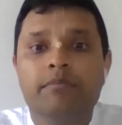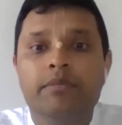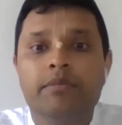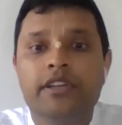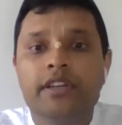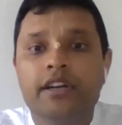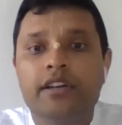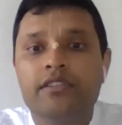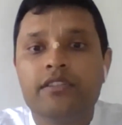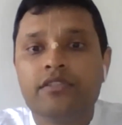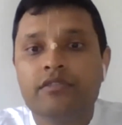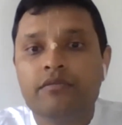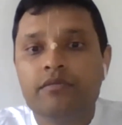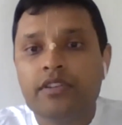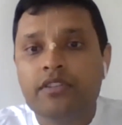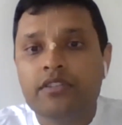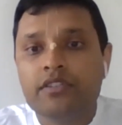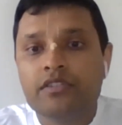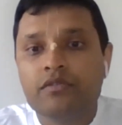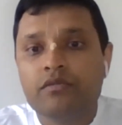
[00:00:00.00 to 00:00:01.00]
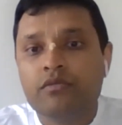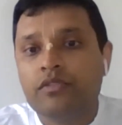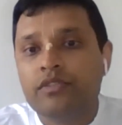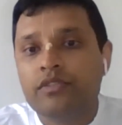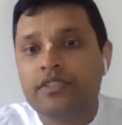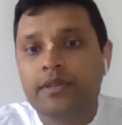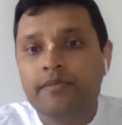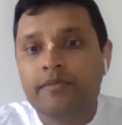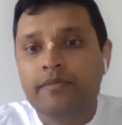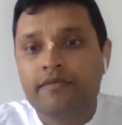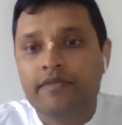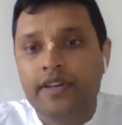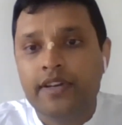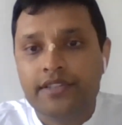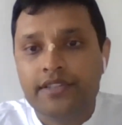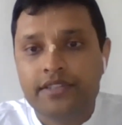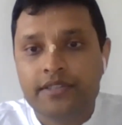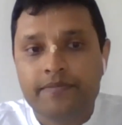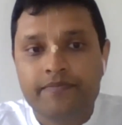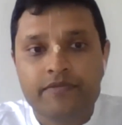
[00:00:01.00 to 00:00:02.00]
began to run towards him
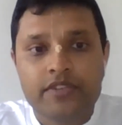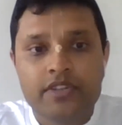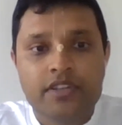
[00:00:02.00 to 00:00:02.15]
fast,